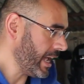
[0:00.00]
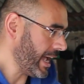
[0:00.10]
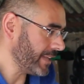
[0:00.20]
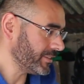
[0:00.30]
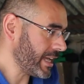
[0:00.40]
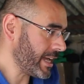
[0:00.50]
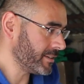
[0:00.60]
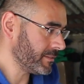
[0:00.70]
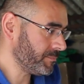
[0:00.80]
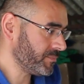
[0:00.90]
And
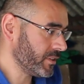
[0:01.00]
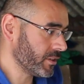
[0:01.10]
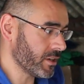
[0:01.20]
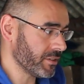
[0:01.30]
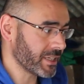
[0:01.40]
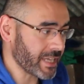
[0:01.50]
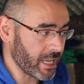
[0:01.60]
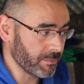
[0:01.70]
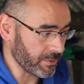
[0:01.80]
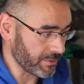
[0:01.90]
then you got the
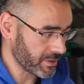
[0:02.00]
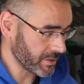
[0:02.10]
cables.